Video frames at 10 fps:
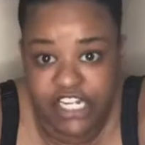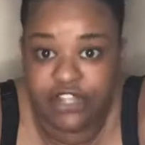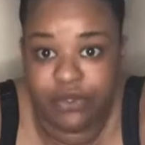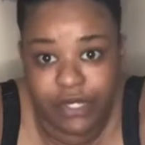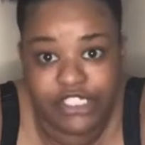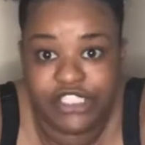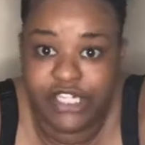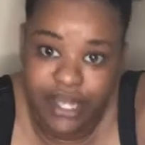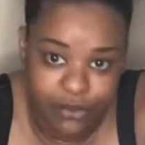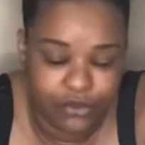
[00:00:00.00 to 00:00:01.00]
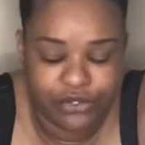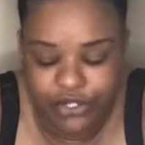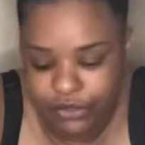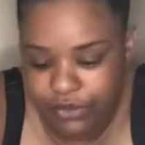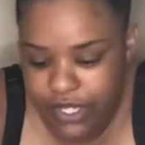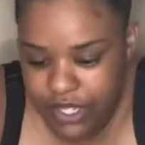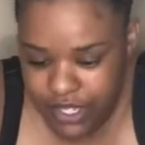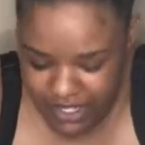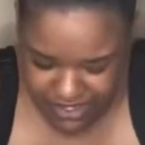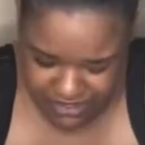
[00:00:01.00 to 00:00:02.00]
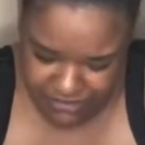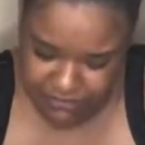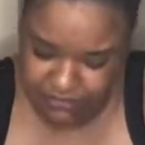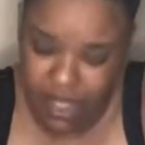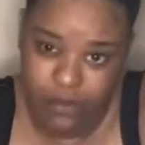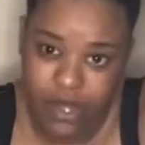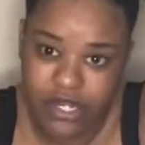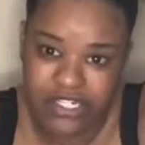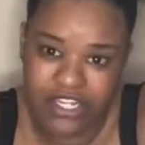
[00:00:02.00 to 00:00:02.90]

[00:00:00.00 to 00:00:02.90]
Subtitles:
another question, how old are you? I wanted